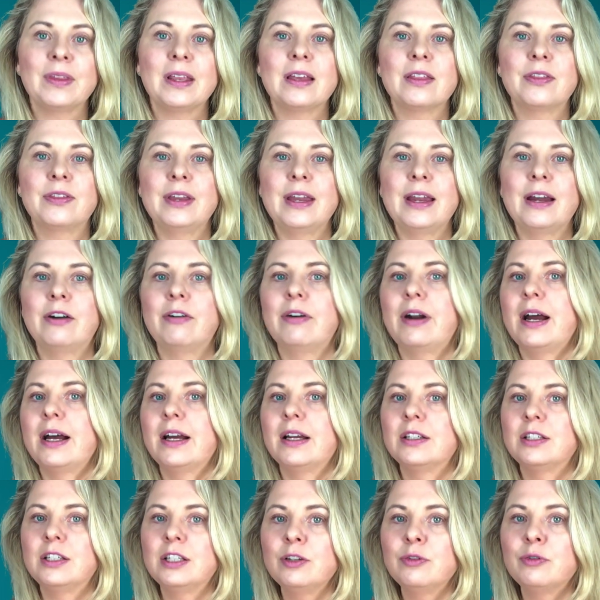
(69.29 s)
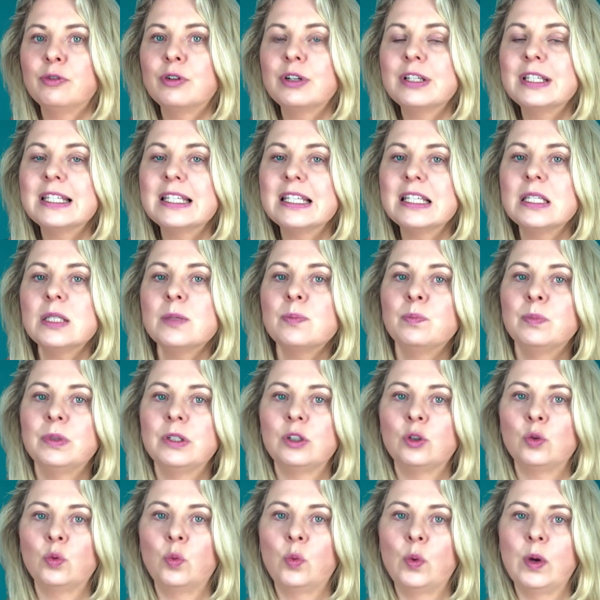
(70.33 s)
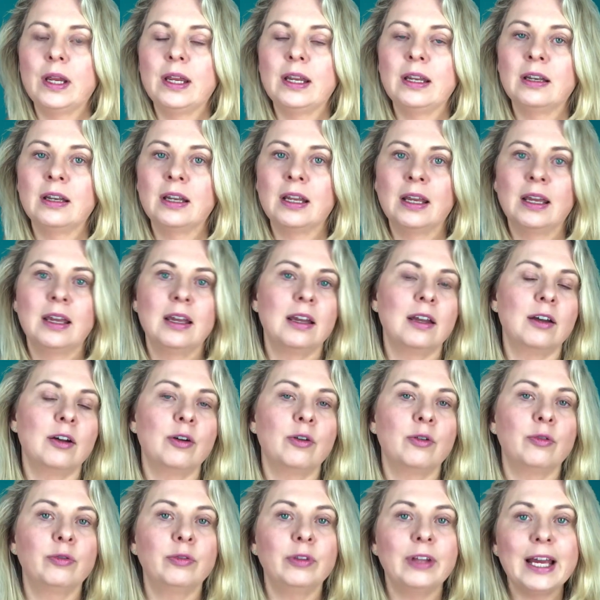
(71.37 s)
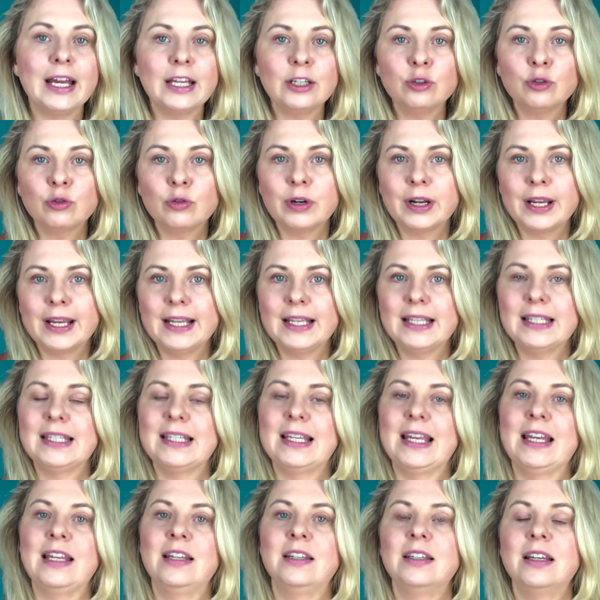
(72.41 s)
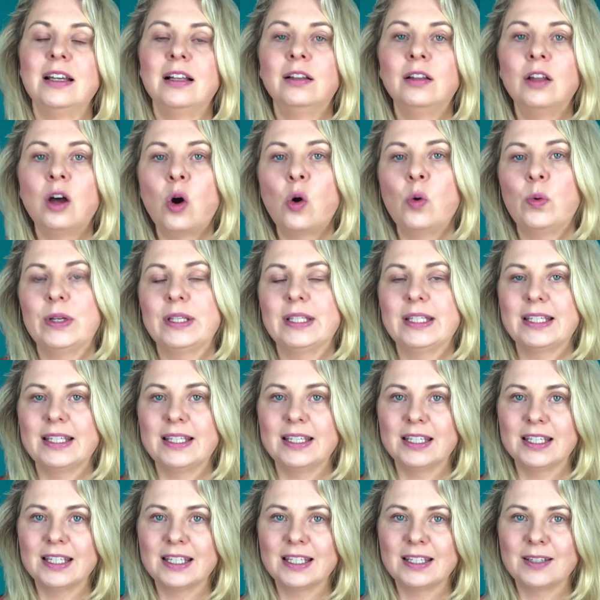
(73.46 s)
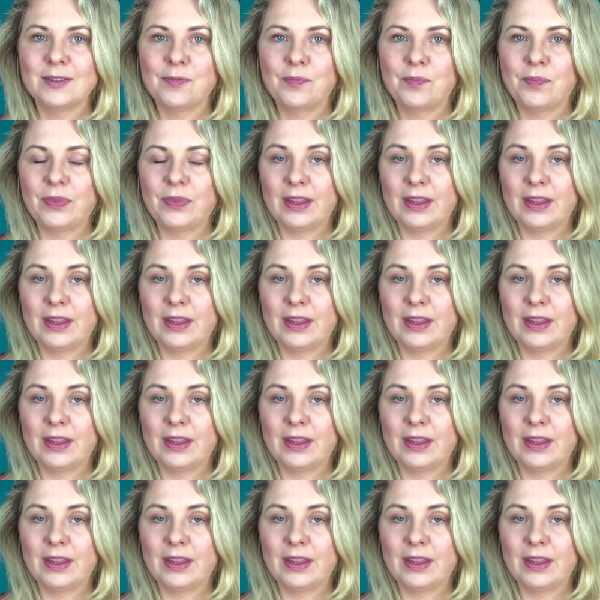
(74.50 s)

there are differences between flat rates and allowances.